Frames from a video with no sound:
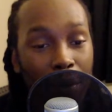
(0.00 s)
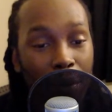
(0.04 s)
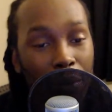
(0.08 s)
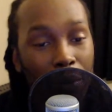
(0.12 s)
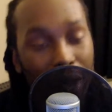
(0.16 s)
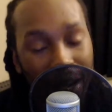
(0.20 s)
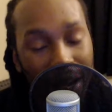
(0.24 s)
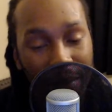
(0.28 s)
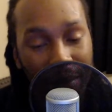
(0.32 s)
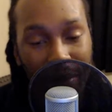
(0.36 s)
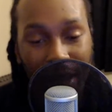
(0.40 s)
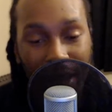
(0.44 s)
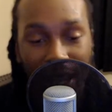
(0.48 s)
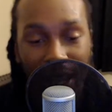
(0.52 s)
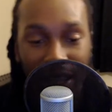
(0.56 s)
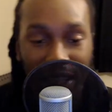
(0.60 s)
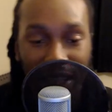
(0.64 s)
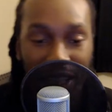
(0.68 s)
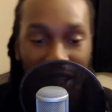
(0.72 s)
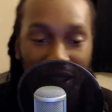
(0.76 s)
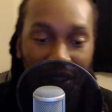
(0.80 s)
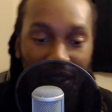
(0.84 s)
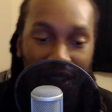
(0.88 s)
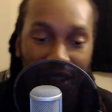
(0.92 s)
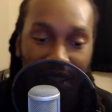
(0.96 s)
we right back
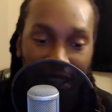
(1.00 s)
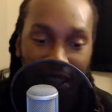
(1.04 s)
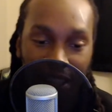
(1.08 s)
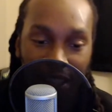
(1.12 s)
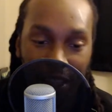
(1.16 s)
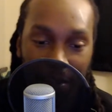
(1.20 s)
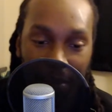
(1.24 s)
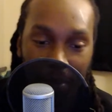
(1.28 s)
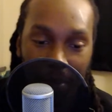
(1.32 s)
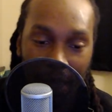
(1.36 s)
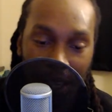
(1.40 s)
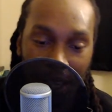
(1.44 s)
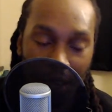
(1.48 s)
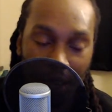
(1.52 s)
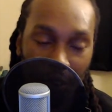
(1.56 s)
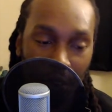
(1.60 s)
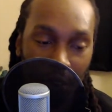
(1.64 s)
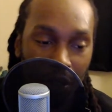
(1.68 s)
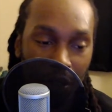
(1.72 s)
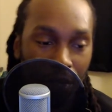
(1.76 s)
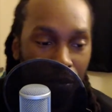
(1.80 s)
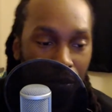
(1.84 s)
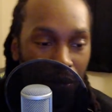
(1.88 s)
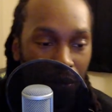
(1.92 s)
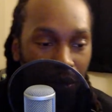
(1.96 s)
here again, man,
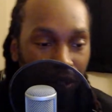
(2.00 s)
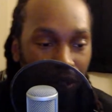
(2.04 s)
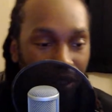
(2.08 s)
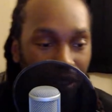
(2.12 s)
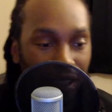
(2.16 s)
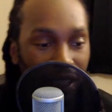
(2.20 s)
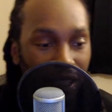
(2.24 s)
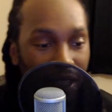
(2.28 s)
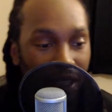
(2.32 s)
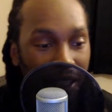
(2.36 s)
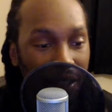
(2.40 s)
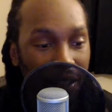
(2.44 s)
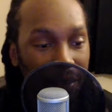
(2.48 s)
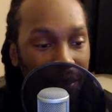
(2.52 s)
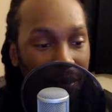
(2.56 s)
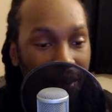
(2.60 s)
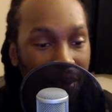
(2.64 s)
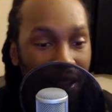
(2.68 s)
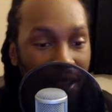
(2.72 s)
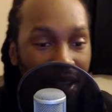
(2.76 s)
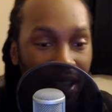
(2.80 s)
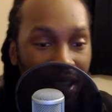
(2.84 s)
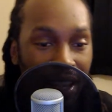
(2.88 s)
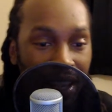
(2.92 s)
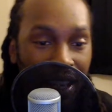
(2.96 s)
one more time,
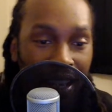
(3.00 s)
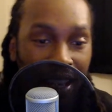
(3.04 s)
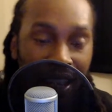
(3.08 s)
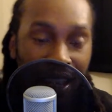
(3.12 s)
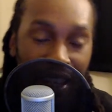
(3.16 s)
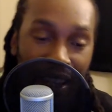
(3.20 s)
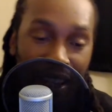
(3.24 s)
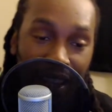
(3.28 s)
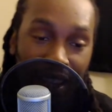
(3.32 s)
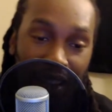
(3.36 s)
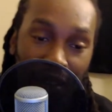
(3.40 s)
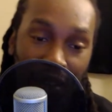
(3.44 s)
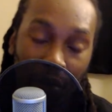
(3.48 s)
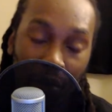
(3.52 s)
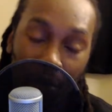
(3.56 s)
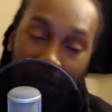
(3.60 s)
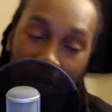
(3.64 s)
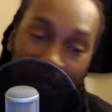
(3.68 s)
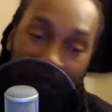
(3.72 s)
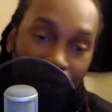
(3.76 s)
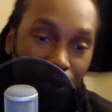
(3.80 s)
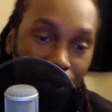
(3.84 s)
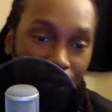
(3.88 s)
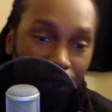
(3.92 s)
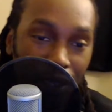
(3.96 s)
and we
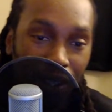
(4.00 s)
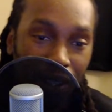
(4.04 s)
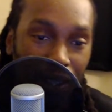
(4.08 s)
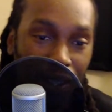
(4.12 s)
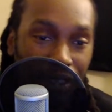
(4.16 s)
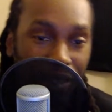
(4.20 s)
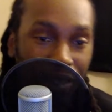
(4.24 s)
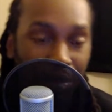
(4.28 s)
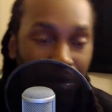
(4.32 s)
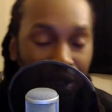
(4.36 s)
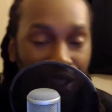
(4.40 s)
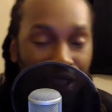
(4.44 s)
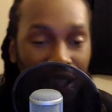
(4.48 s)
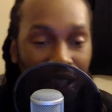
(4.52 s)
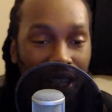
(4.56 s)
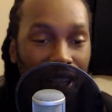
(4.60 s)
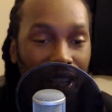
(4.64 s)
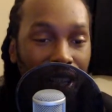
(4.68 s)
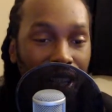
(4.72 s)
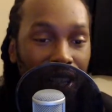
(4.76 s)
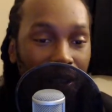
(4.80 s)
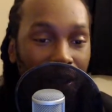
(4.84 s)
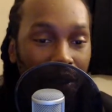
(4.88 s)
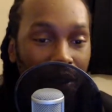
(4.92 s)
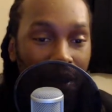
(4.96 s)
gonna talk some shit
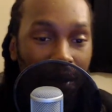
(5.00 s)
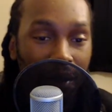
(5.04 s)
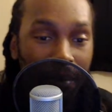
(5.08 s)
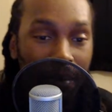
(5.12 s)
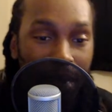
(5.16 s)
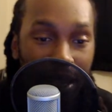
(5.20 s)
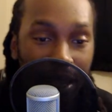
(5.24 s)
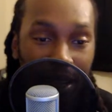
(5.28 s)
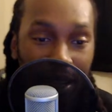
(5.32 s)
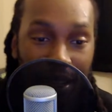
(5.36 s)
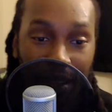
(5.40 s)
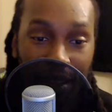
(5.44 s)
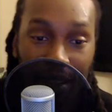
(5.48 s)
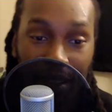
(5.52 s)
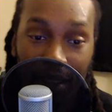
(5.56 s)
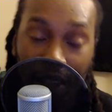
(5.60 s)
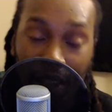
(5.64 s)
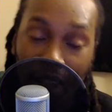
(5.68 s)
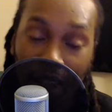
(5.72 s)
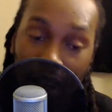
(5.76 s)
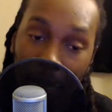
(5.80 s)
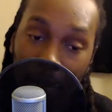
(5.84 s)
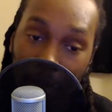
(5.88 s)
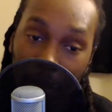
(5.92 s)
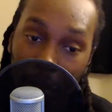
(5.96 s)
here in a minute.
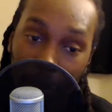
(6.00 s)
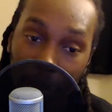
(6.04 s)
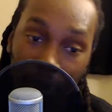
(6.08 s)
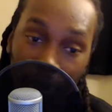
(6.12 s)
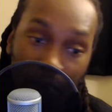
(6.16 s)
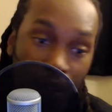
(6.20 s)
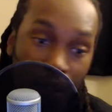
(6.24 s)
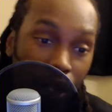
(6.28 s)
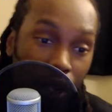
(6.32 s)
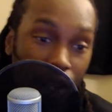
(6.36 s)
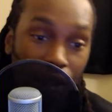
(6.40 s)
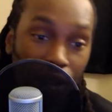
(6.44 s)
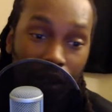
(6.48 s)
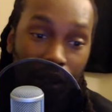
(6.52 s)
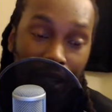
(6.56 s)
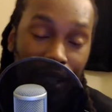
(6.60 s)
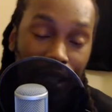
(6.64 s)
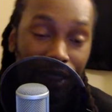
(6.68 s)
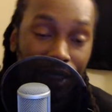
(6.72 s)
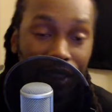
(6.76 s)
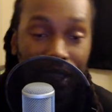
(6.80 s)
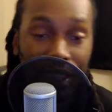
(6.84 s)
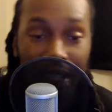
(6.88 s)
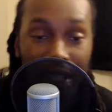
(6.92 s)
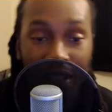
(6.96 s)
But before I go ahead
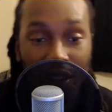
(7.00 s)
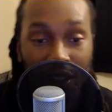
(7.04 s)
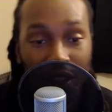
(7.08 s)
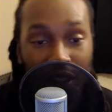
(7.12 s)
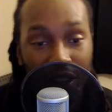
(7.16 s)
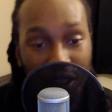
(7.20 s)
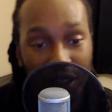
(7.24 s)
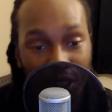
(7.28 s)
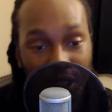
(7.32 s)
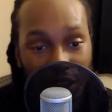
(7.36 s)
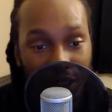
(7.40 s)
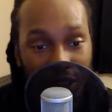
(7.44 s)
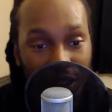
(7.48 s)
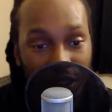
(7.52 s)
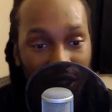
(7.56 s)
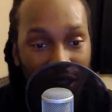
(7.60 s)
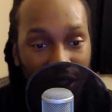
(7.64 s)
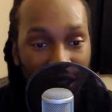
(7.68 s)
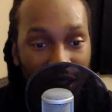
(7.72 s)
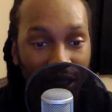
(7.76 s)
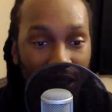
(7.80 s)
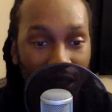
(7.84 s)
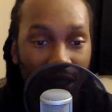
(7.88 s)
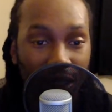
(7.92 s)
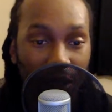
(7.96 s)
and take y'all to church,
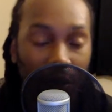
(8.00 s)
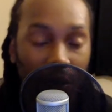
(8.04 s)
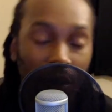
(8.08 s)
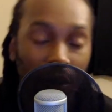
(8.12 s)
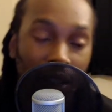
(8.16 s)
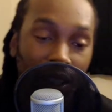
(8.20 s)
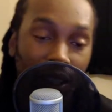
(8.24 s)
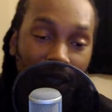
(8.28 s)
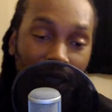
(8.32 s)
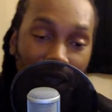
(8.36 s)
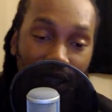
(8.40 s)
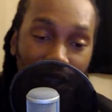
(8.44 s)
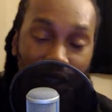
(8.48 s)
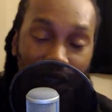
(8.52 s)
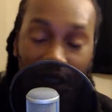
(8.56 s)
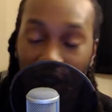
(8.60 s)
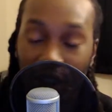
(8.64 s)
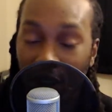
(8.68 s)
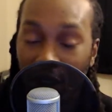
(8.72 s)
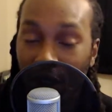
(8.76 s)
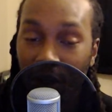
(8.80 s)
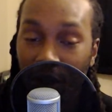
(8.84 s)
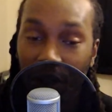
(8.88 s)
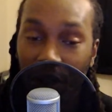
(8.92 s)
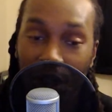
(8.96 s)
I want to let y'all
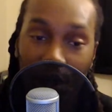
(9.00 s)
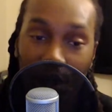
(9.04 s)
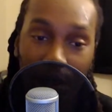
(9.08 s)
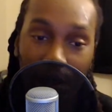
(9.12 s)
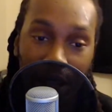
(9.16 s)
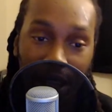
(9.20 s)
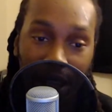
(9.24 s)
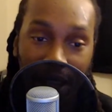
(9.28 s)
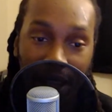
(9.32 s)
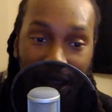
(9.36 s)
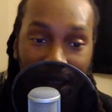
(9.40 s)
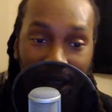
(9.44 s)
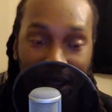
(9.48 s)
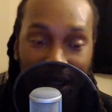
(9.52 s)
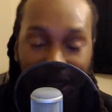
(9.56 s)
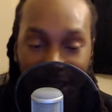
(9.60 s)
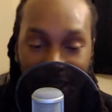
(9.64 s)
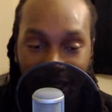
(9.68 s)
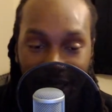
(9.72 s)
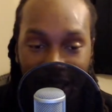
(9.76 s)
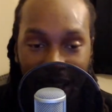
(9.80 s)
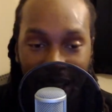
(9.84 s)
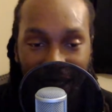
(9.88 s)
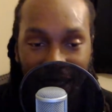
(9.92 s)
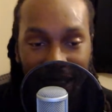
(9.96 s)
know, go ahead, hit
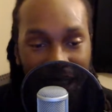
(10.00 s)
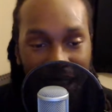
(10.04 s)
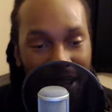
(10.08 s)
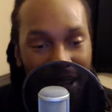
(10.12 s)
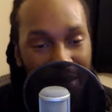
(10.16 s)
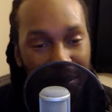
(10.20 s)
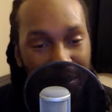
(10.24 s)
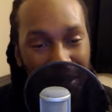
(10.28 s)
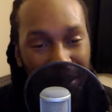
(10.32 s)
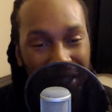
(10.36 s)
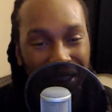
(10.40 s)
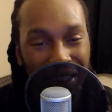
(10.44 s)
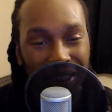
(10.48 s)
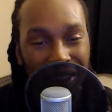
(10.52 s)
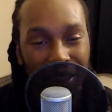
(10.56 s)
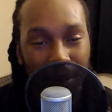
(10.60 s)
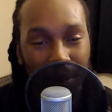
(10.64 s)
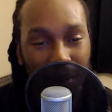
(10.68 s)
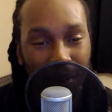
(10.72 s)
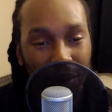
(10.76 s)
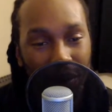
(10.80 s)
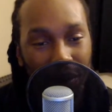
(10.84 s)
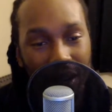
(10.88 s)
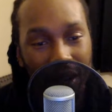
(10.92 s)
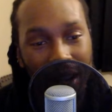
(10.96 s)
that like button,
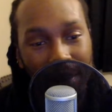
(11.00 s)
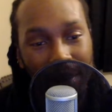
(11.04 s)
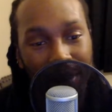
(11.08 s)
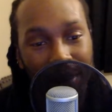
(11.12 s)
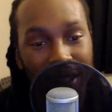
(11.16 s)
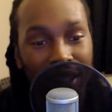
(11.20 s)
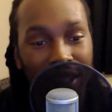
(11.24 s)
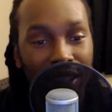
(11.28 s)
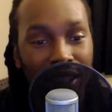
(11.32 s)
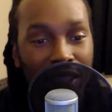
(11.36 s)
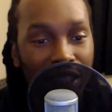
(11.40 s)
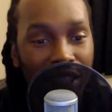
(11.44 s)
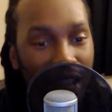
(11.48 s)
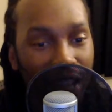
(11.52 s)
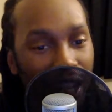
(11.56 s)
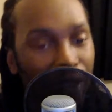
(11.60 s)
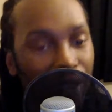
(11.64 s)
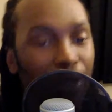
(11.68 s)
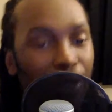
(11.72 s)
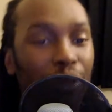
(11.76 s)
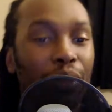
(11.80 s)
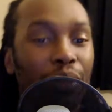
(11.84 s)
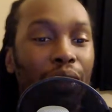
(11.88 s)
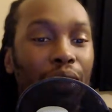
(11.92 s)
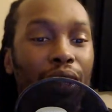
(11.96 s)
subscribe to the
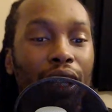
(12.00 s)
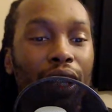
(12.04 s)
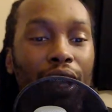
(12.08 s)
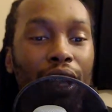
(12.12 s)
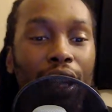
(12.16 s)
channel.